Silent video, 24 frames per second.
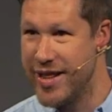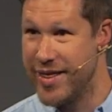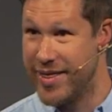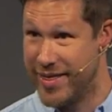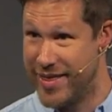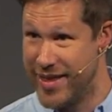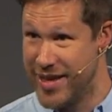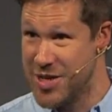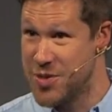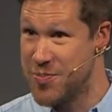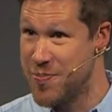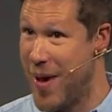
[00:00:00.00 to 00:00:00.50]

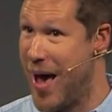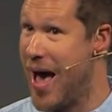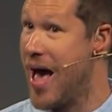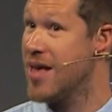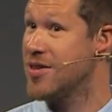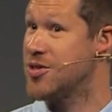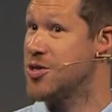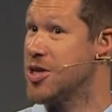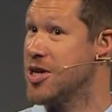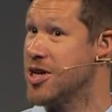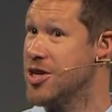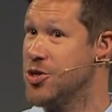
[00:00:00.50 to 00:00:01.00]
this
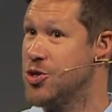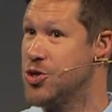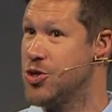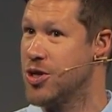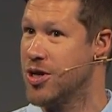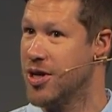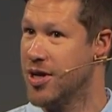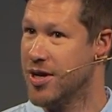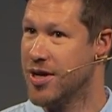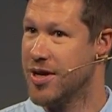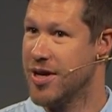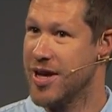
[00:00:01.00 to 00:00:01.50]
passage
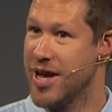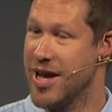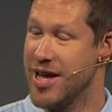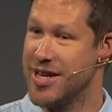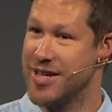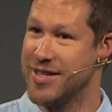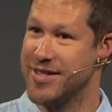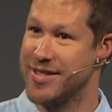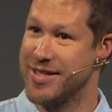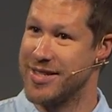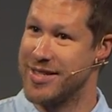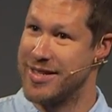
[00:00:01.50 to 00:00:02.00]
in
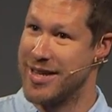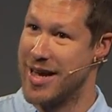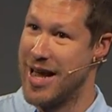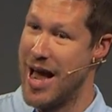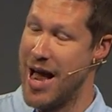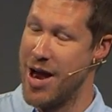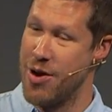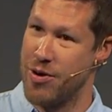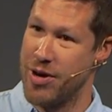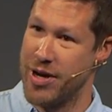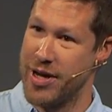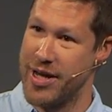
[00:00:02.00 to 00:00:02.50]
its
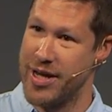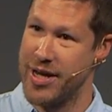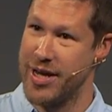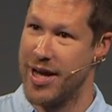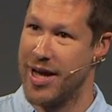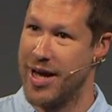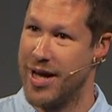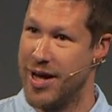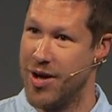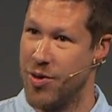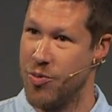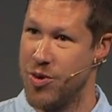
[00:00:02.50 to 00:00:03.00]
entirety,
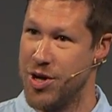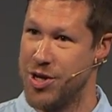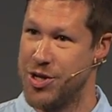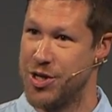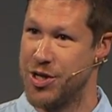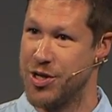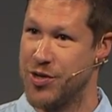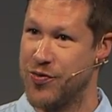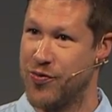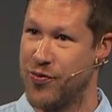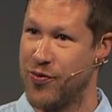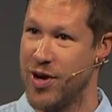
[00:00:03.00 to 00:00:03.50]
uh, which
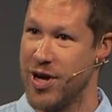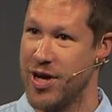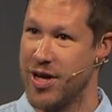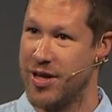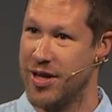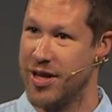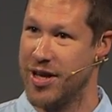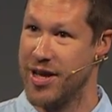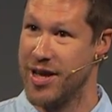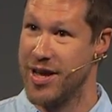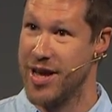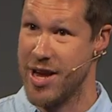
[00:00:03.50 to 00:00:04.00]
is
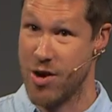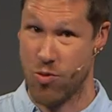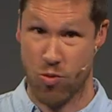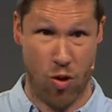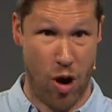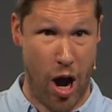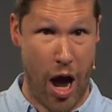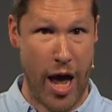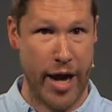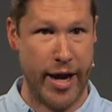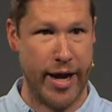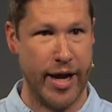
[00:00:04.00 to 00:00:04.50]
frankly
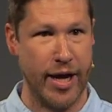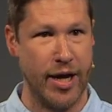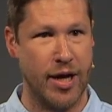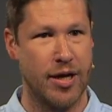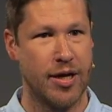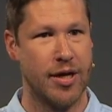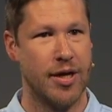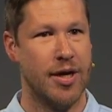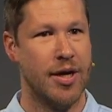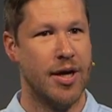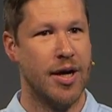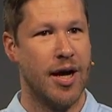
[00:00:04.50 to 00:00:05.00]
erotic,
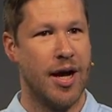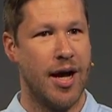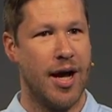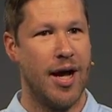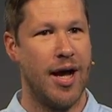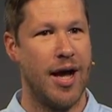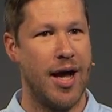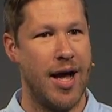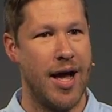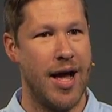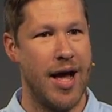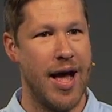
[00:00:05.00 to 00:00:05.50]

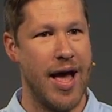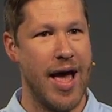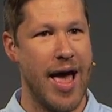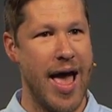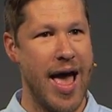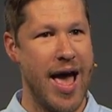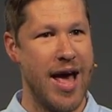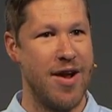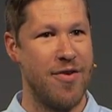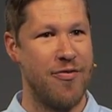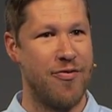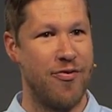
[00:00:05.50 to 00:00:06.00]

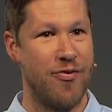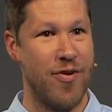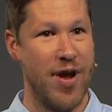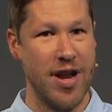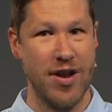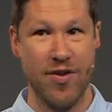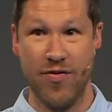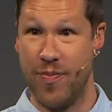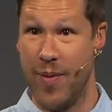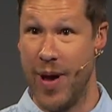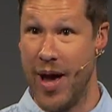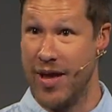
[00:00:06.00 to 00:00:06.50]
at a friend
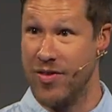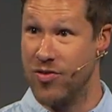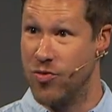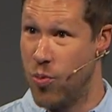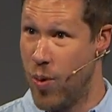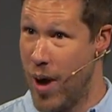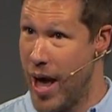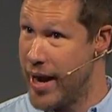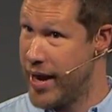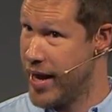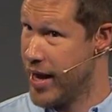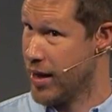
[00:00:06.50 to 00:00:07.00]
of mine's
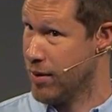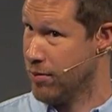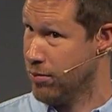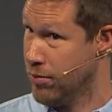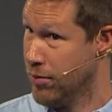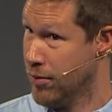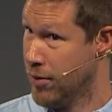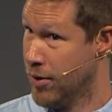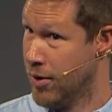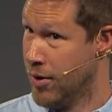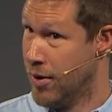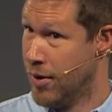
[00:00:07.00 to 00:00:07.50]
wedding.
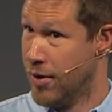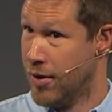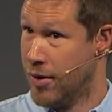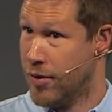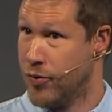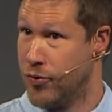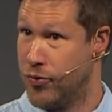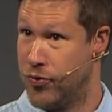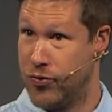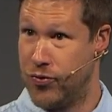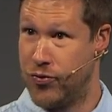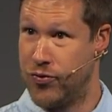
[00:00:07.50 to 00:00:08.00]

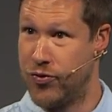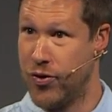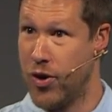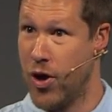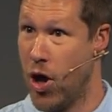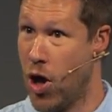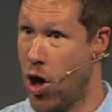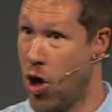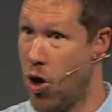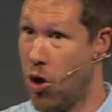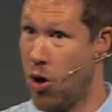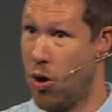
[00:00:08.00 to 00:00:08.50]

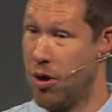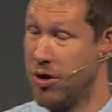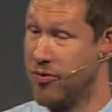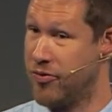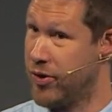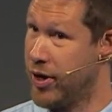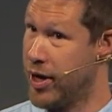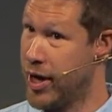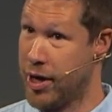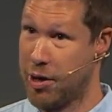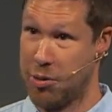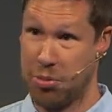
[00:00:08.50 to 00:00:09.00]
So I was
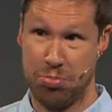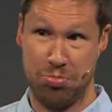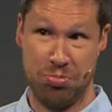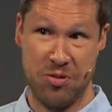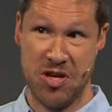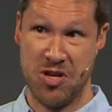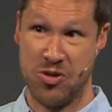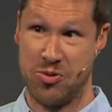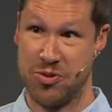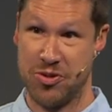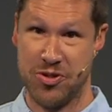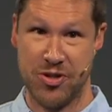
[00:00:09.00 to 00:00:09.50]
like,
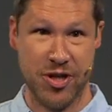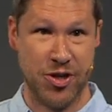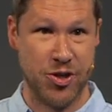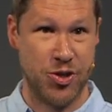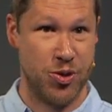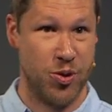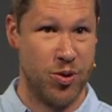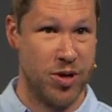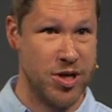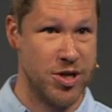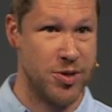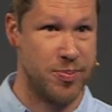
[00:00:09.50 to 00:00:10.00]
interesting
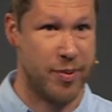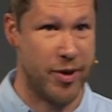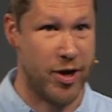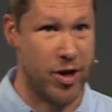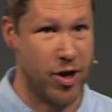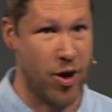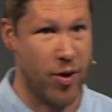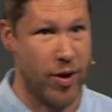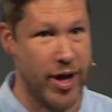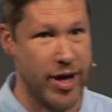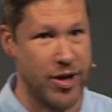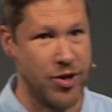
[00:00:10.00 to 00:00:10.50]
choice, but I'll
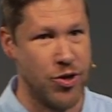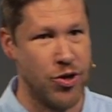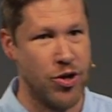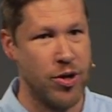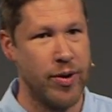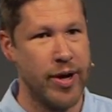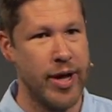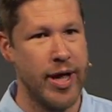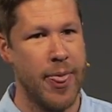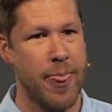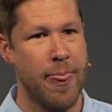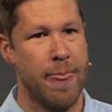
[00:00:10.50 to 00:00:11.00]
go ahead and do
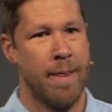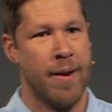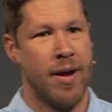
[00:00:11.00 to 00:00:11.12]
it.